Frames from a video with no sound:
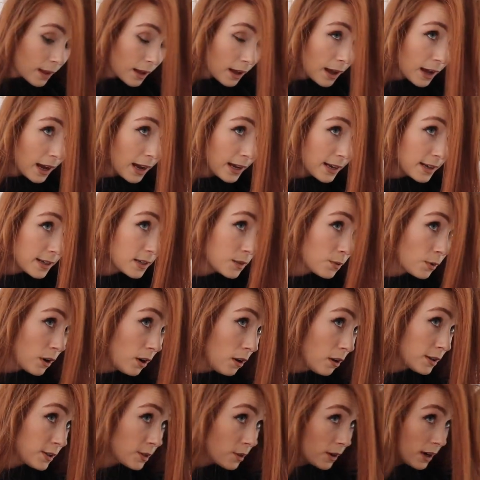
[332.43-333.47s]
And we're
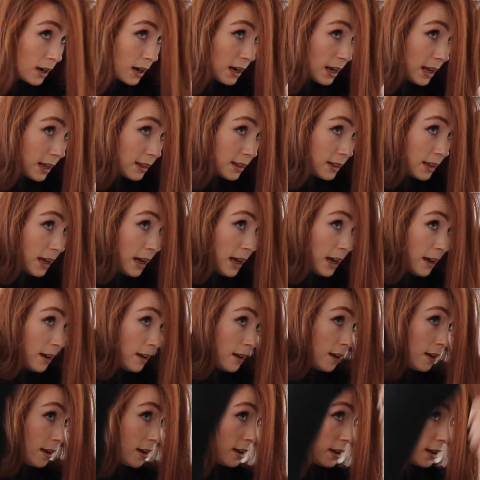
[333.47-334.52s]
also gonna let
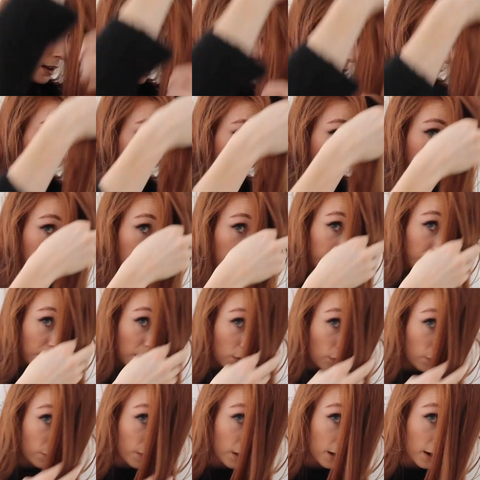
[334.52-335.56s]
that, flip it
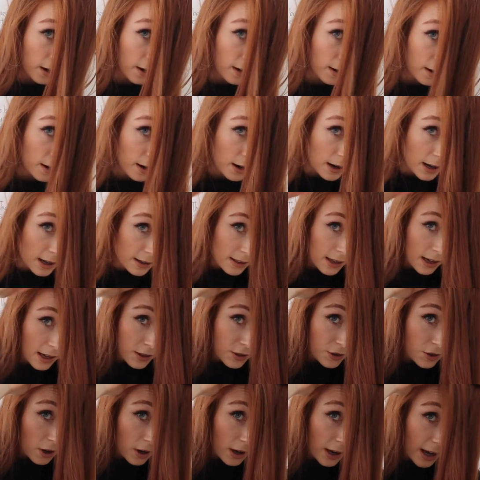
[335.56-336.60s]
over, let that
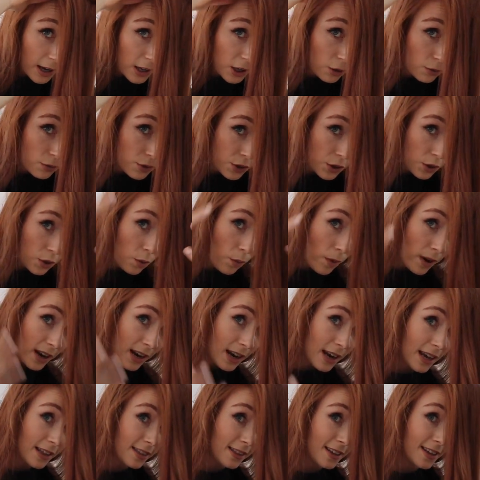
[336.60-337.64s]
dry. And you do want to
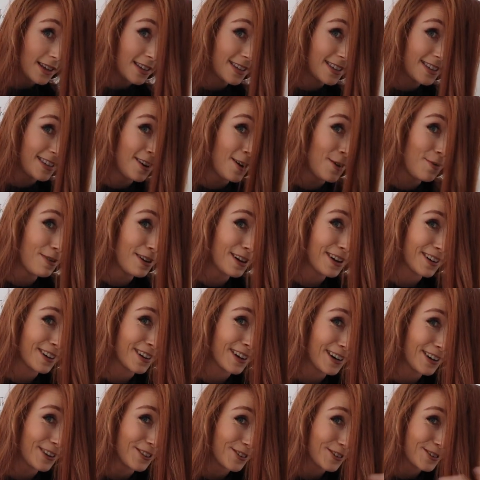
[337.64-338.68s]
let this, oh my
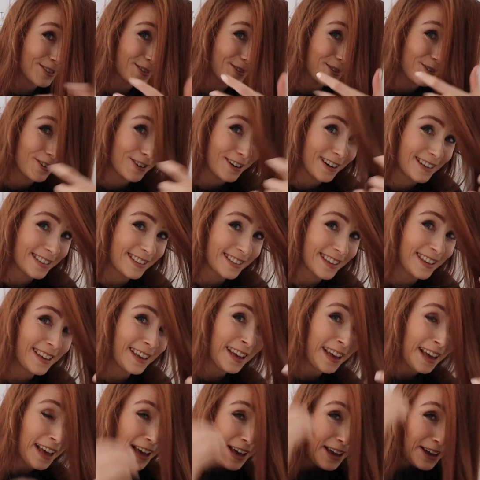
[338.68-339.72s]
god, I look so crazy.
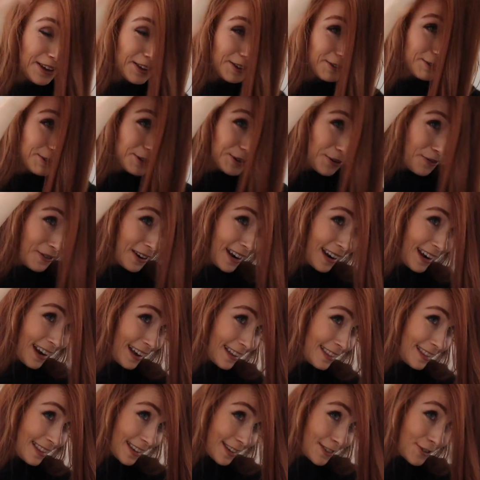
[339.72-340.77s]
You do want to
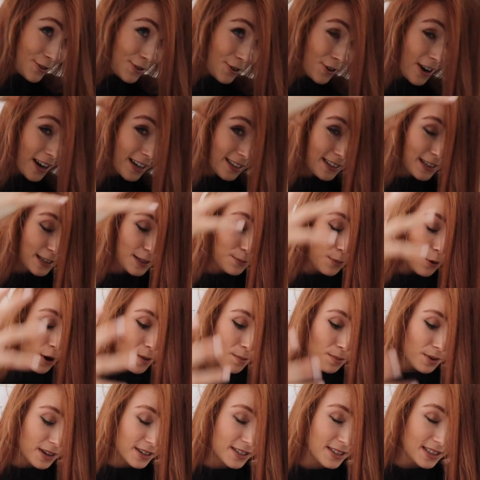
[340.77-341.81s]
let this dry at this
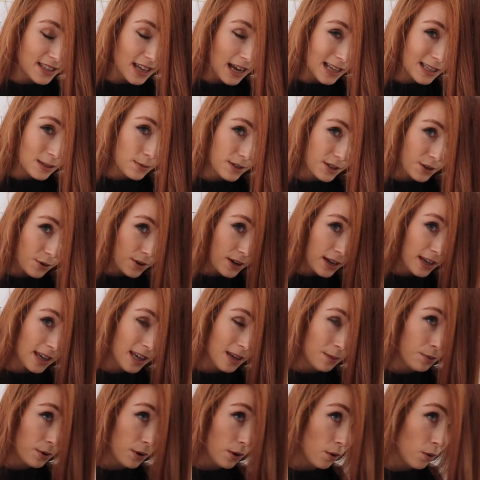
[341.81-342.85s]
point because that's what's going to
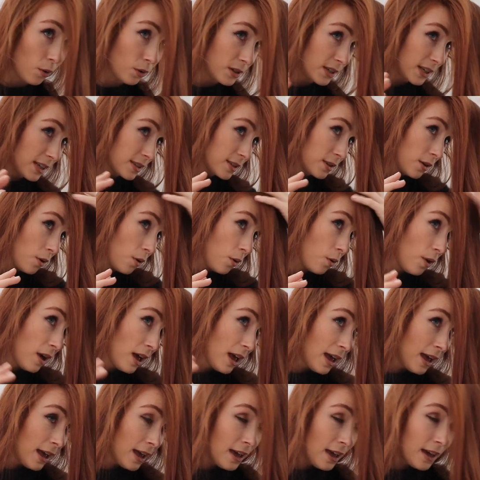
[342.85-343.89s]
keep it holding. So
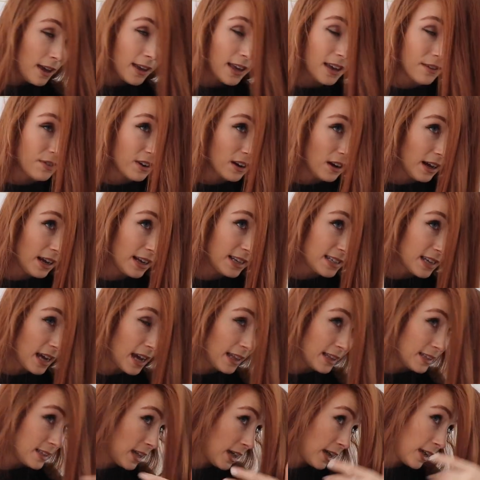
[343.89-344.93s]
give it like
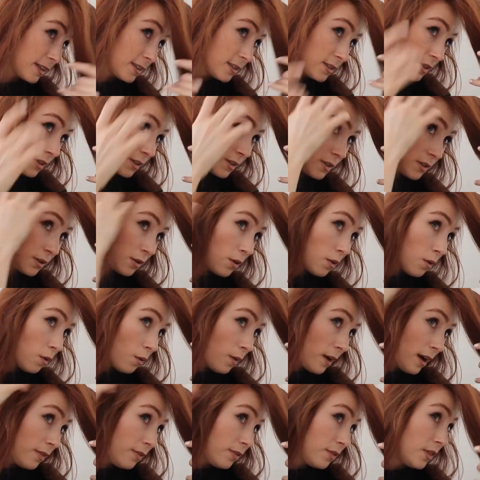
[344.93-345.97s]
10 seconds or
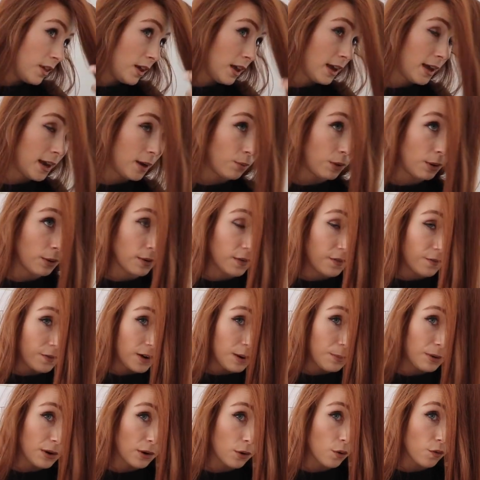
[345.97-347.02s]
so, and then we will
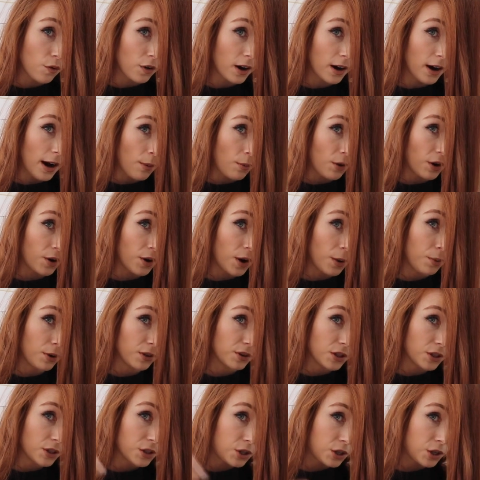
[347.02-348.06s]
flip it over and we're going to
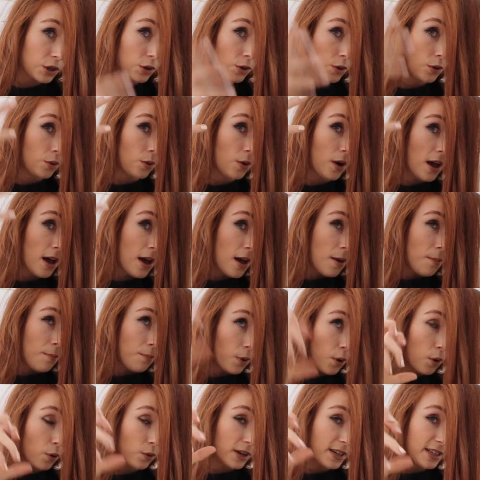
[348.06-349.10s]
put the two
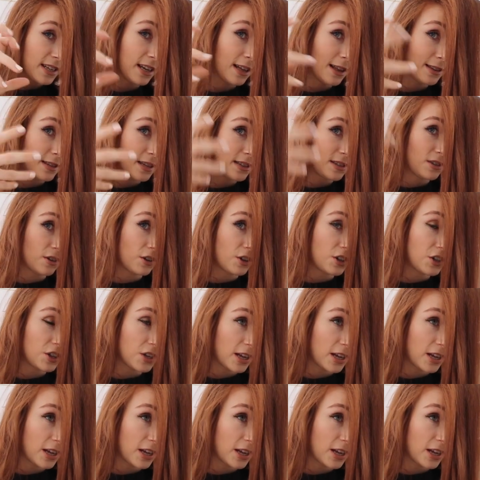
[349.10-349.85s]
ponytails as such